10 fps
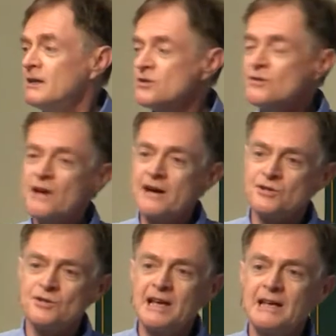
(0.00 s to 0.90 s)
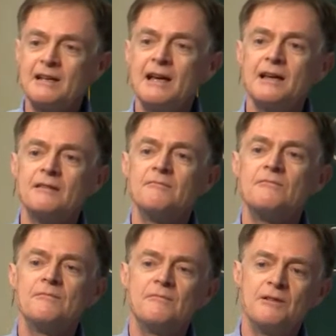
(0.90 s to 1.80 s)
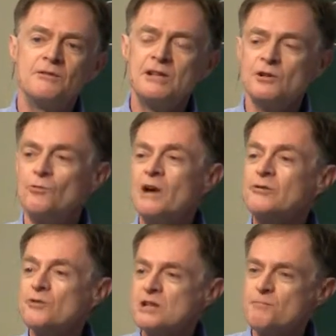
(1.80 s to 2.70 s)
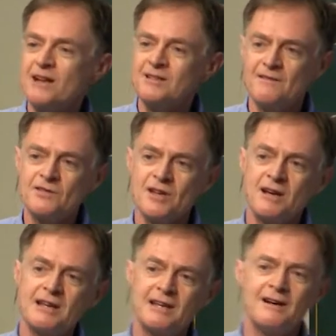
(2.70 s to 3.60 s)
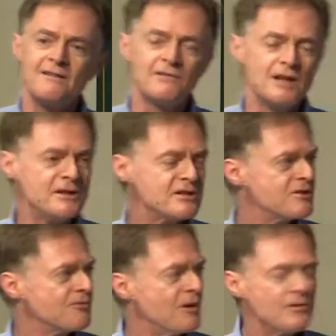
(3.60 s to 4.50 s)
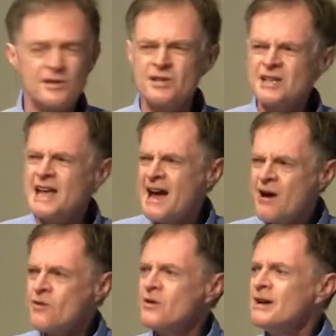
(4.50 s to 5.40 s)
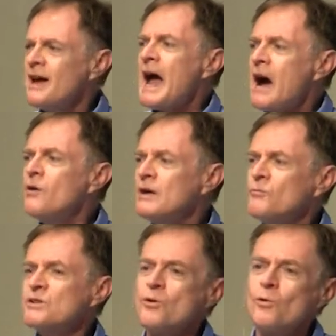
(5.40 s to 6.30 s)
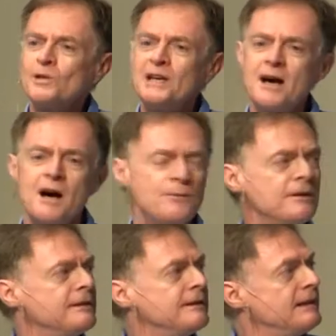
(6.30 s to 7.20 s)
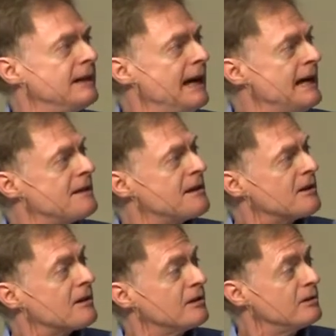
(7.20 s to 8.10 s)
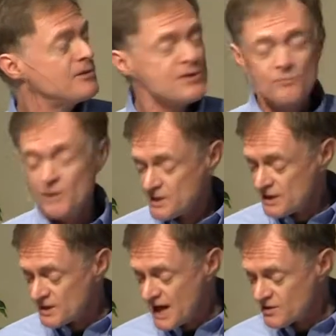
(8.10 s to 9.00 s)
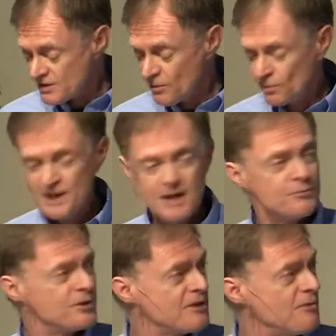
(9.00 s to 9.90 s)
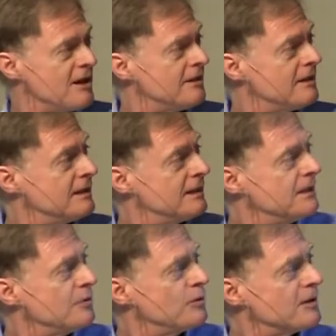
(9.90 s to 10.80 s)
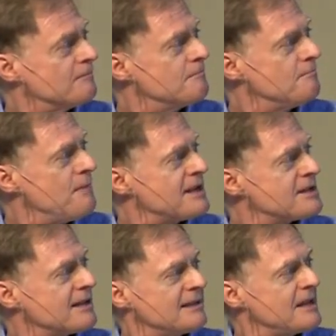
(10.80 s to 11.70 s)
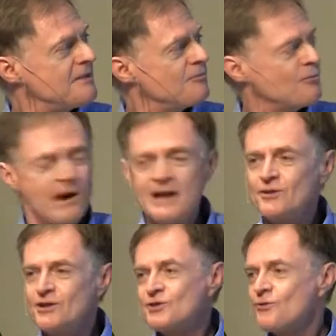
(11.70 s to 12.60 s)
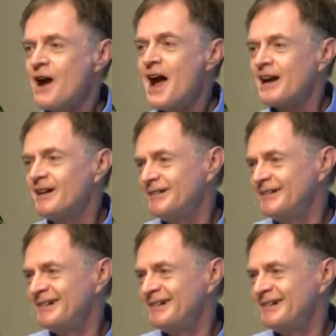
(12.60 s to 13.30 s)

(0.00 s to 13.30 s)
in 2008 and did a retrospective study of limits to growth to see how it was holding up. And their conclusion was that it's actually holding up pretty well. We're basically right on track